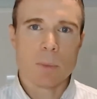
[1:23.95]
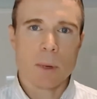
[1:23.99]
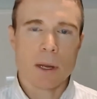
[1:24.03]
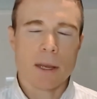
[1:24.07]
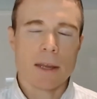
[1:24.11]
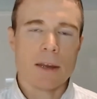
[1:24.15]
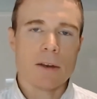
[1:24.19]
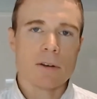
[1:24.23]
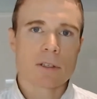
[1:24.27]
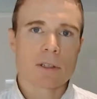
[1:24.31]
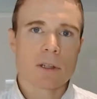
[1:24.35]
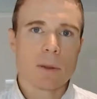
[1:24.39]
But
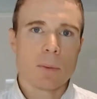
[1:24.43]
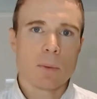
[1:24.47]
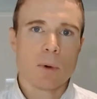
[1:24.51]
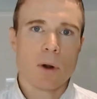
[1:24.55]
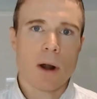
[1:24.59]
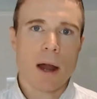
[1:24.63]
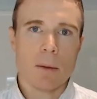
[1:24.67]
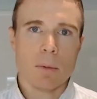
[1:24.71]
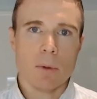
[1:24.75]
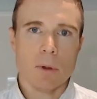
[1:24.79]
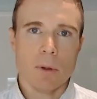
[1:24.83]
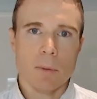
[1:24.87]
here's the
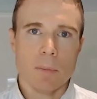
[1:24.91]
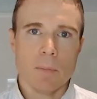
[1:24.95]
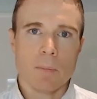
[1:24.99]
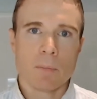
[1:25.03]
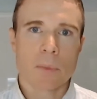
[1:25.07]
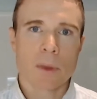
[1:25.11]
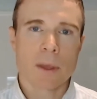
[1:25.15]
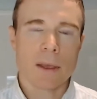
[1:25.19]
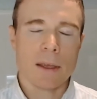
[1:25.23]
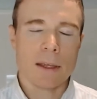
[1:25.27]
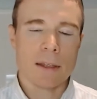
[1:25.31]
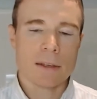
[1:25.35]
problem
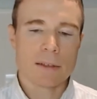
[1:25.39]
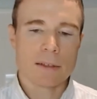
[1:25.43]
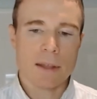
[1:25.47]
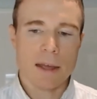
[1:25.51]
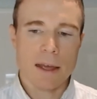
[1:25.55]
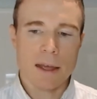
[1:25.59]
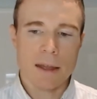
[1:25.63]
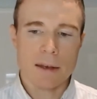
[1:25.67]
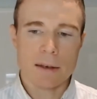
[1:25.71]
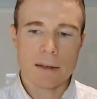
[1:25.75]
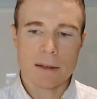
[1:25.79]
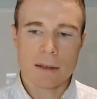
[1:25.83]
is
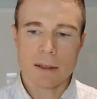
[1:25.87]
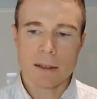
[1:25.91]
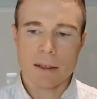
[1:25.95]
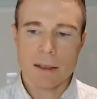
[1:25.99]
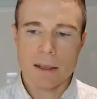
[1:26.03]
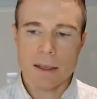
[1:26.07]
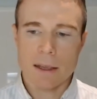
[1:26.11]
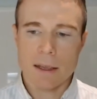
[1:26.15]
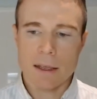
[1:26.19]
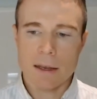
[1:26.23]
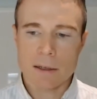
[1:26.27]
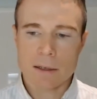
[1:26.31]
that
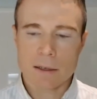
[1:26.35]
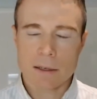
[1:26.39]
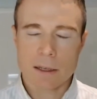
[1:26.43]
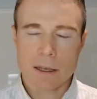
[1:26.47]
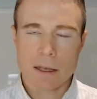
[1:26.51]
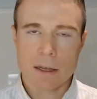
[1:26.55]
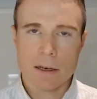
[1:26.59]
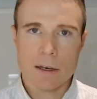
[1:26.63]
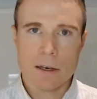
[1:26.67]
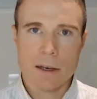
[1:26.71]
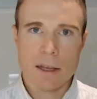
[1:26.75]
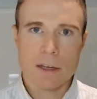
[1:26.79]
in a
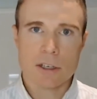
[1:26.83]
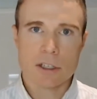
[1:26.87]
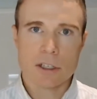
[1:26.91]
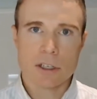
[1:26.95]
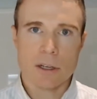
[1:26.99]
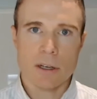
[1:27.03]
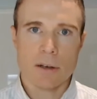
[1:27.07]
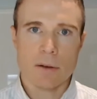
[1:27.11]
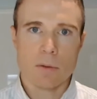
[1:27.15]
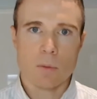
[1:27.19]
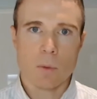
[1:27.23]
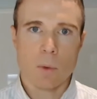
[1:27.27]

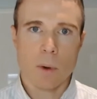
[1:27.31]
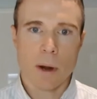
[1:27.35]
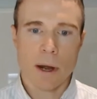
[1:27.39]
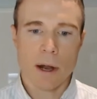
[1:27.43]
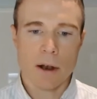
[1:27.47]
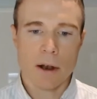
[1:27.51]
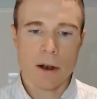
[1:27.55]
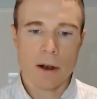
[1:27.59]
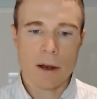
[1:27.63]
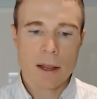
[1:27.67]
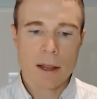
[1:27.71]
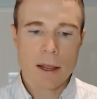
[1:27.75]
condition
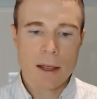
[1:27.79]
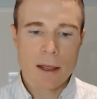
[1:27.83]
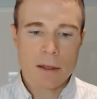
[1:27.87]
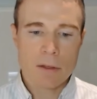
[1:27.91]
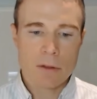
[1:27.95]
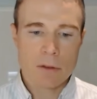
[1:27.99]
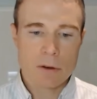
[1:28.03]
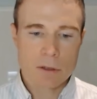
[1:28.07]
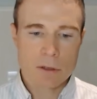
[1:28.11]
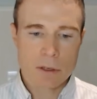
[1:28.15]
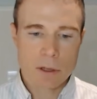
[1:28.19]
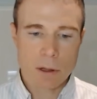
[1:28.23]
where
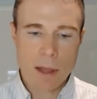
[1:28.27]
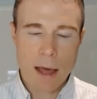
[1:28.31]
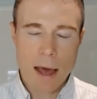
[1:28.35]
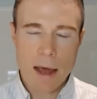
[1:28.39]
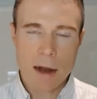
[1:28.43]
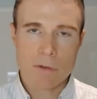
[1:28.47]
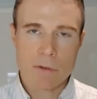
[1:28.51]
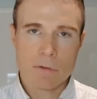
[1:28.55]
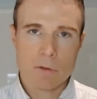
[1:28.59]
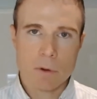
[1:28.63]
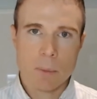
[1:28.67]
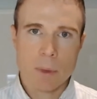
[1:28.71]
there's a
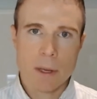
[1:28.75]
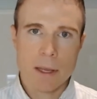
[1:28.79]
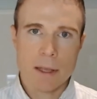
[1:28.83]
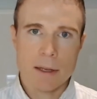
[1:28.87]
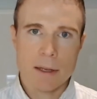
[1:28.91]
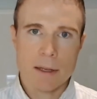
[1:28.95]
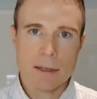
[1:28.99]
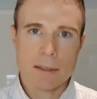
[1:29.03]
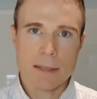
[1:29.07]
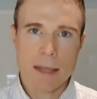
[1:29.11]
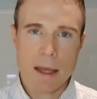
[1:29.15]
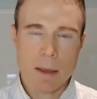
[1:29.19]
lot of
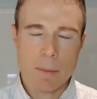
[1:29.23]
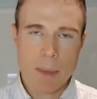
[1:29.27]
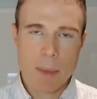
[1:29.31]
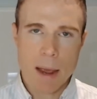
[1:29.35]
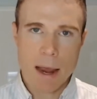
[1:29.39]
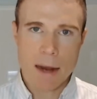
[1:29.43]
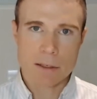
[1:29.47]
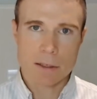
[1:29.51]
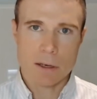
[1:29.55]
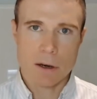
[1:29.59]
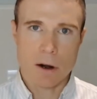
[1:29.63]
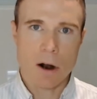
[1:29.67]
repeated
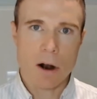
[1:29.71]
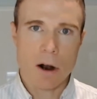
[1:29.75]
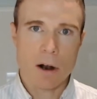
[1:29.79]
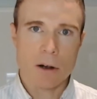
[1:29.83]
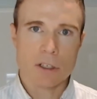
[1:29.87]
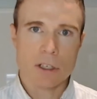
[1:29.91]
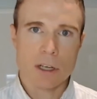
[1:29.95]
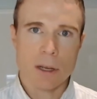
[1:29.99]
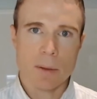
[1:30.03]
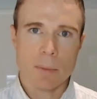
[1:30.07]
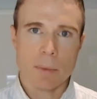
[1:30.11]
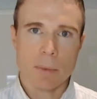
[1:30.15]
setbacks and
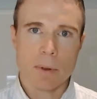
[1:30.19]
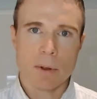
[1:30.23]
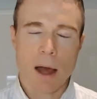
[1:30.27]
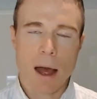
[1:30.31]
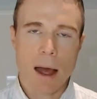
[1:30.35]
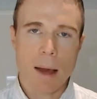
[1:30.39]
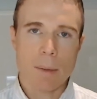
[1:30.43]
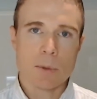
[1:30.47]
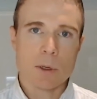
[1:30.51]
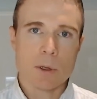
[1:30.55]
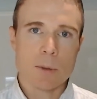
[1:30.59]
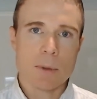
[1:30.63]
hardship,
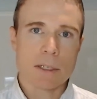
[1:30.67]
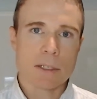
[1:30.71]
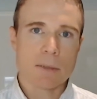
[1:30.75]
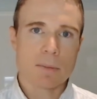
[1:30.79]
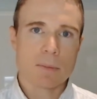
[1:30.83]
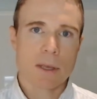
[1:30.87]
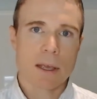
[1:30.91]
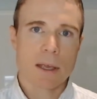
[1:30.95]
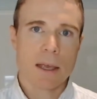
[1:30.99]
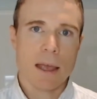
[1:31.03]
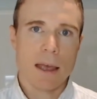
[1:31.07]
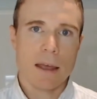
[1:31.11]

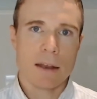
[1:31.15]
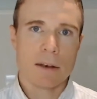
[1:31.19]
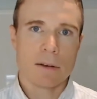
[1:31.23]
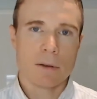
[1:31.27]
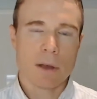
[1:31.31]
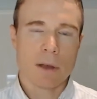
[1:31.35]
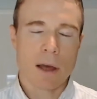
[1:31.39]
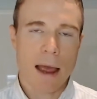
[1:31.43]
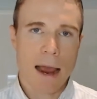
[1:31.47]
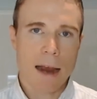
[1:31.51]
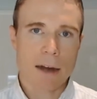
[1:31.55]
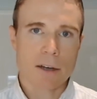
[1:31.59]
optimism
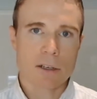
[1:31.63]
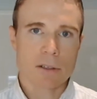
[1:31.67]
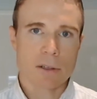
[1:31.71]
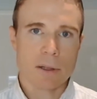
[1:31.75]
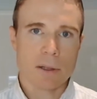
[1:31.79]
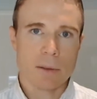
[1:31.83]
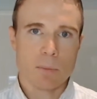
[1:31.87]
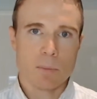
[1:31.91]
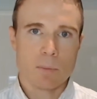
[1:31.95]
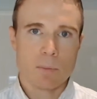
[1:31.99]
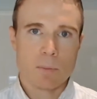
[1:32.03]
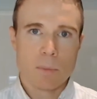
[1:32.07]
can
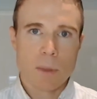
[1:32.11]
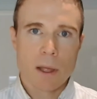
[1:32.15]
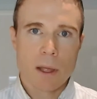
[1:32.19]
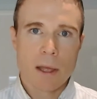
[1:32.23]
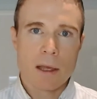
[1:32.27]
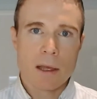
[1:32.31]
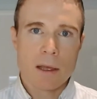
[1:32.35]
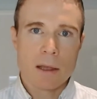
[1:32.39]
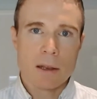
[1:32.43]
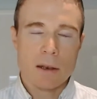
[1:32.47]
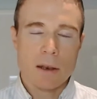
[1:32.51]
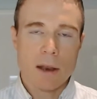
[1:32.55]
actually
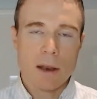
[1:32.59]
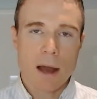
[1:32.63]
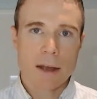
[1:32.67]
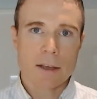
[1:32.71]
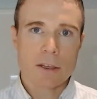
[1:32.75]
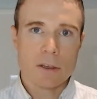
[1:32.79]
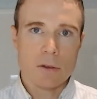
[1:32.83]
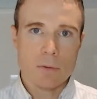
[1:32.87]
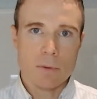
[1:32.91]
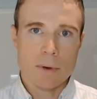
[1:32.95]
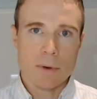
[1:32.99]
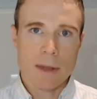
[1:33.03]

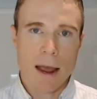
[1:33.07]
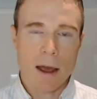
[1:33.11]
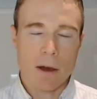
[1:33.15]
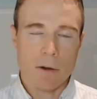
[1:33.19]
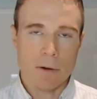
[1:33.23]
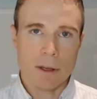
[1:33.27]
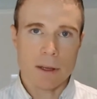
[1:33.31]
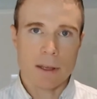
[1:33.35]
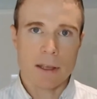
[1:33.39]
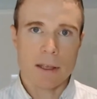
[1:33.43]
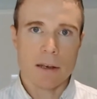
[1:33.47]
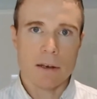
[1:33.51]
knock you
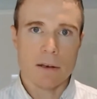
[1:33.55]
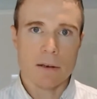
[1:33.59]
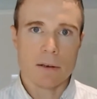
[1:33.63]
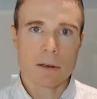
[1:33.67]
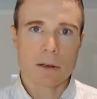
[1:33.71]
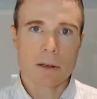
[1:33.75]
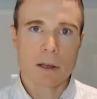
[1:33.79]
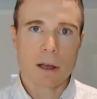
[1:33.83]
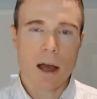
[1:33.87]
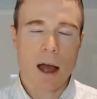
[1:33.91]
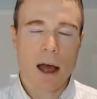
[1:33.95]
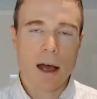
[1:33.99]
down. It can
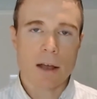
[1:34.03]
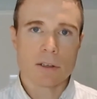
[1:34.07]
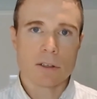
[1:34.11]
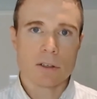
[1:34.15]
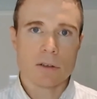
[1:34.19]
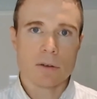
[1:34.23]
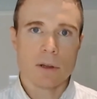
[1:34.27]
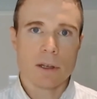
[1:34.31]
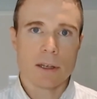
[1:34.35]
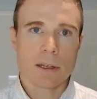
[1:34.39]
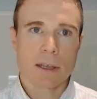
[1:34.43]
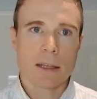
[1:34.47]
cause
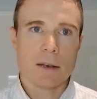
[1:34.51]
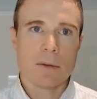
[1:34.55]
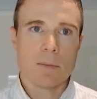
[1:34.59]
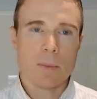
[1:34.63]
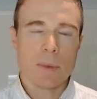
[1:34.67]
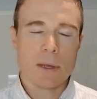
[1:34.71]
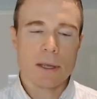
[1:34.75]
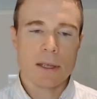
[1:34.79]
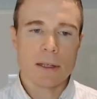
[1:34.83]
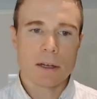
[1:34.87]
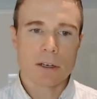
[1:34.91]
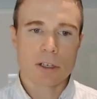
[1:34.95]
you, it can
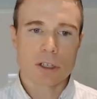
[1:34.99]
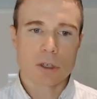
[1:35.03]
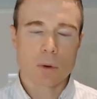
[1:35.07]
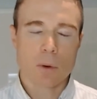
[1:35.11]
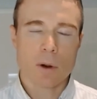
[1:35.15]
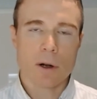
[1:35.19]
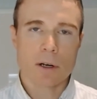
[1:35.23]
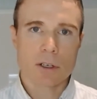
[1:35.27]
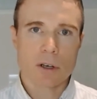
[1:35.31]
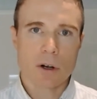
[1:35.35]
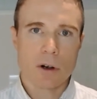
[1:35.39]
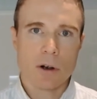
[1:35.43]
be a
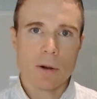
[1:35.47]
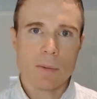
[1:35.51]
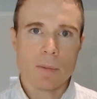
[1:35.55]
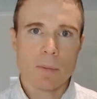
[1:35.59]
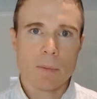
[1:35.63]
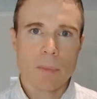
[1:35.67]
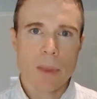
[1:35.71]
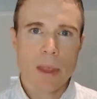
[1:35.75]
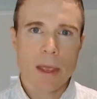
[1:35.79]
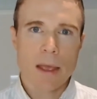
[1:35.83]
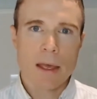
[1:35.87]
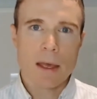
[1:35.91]
short
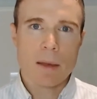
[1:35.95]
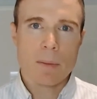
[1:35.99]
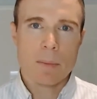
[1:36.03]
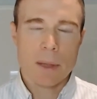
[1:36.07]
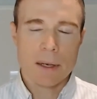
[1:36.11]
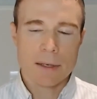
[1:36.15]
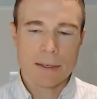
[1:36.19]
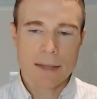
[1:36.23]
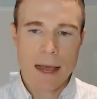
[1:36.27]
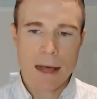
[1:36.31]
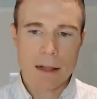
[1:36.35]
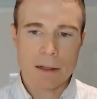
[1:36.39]
term
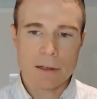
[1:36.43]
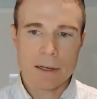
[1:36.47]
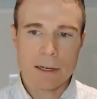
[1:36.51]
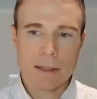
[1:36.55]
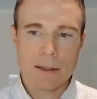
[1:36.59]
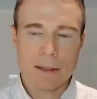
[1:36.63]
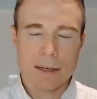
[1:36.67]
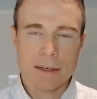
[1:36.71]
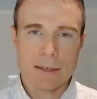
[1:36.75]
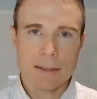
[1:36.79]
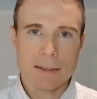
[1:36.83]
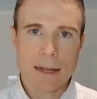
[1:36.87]
mentality
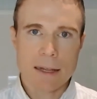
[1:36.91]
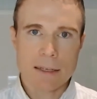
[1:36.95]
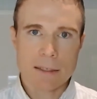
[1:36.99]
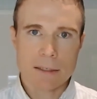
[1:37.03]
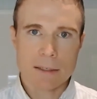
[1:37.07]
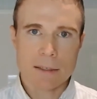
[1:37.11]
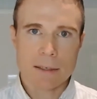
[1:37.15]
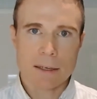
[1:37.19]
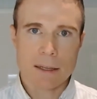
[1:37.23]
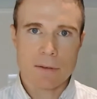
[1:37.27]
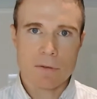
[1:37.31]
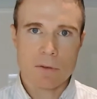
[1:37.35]
that
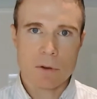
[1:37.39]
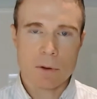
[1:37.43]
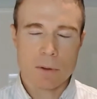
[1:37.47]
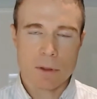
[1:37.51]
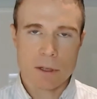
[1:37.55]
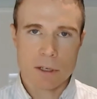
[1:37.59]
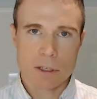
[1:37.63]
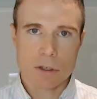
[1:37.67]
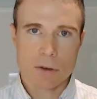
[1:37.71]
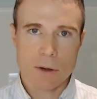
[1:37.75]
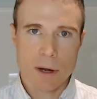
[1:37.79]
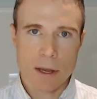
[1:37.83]
doesn't give you
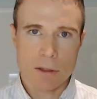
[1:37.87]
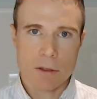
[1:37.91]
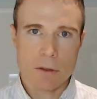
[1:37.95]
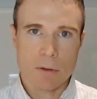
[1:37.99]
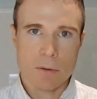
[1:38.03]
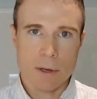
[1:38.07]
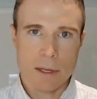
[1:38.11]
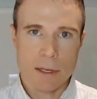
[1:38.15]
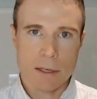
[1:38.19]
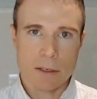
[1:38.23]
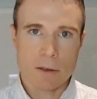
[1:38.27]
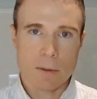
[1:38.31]
the strength
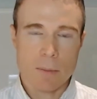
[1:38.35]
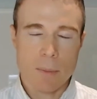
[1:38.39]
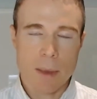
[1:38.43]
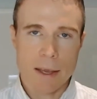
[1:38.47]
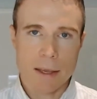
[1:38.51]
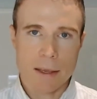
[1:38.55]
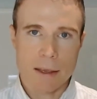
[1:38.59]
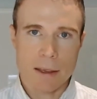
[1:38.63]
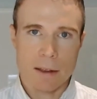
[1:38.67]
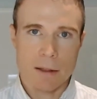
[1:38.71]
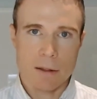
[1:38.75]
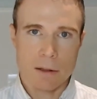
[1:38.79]
you need to
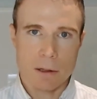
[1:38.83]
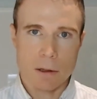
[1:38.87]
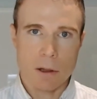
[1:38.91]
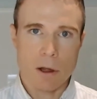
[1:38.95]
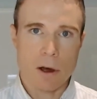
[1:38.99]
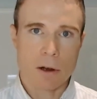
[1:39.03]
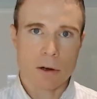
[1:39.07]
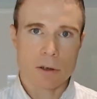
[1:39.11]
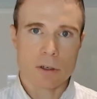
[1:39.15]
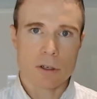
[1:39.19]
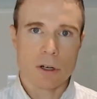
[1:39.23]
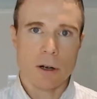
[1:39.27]
make it in the
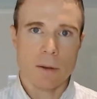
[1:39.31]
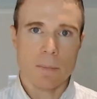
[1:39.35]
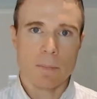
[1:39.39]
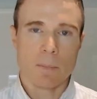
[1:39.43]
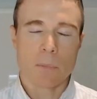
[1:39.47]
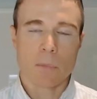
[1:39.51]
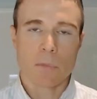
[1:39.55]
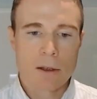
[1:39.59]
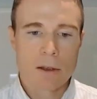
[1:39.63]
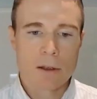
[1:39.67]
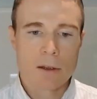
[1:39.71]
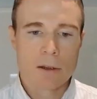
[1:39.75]
long term.
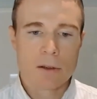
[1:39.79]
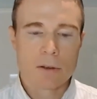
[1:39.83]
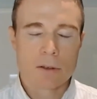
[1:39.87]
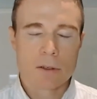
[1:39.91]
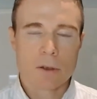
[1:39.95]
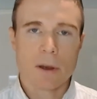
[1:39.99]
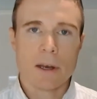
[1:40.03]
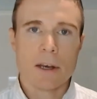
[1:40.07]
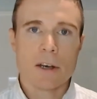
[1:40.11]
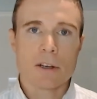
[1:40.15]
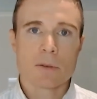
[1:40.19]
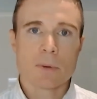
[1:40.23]

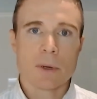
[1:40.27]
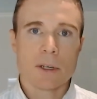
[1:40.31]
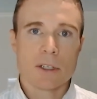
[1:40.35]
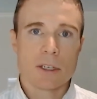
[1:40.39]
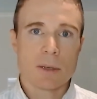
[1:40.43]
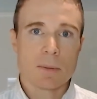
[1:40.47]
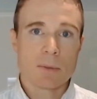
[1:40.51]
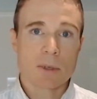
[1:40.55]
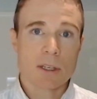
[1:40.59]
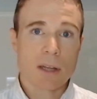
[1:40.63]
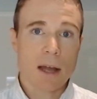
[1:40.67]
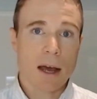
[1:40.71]
So here's what
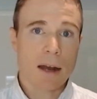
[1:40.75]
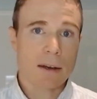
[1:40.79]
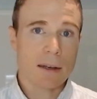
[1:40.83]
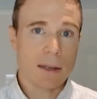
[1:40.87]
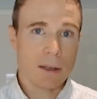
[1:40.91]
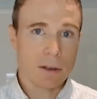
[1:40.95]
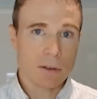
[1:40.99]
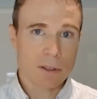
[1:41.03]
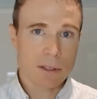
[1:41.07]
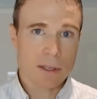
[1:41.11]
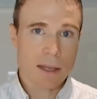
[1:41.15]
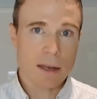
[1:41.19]
Jim
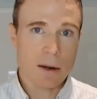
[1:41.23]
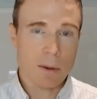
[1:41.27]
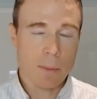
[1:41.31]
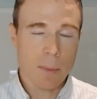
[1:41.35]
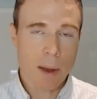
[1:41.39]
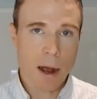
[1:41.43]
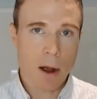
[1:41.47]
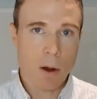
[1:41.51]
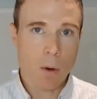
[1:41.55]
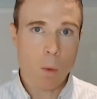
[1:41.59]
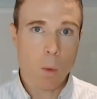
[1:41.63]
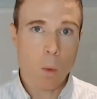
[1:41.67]
Stockdale said
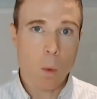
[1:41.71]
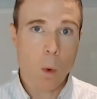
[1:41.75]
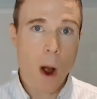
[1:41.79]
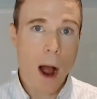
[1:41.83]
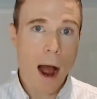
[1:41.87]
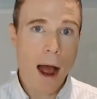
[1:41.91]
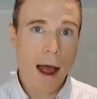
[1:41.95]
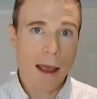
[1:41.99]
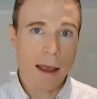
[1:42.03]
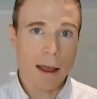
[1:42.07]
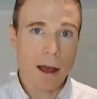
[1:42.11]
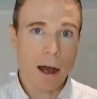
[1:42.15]
about
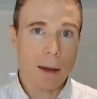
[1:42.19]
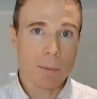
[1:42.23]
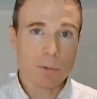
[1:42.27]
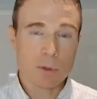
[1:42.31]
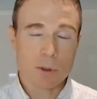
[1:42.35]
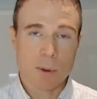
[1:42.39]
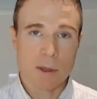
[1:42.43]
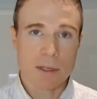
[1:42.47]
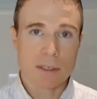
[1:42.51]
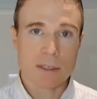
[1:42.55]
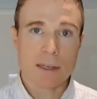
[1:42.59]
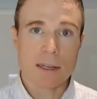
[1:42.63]
why
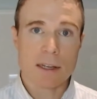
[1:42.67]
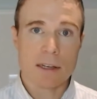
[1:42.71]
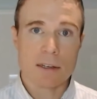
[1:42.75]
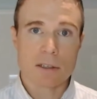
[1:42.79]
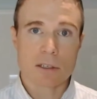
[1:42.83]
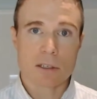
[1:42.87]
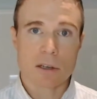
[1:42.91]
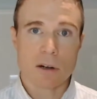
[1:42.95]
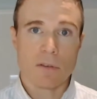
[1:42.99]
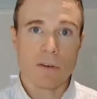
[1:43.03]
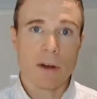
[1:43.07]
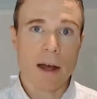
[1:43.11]
optimists didn't
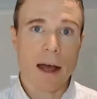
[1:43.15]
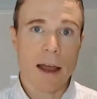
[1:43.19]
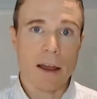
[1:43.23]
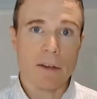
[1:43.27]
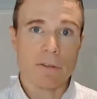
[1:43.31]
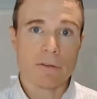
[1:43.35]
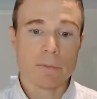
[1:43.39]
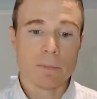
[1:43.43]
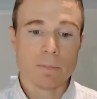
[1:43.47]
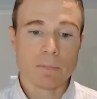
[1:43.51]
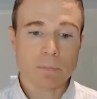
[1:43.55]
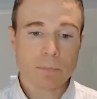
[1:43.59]
survive.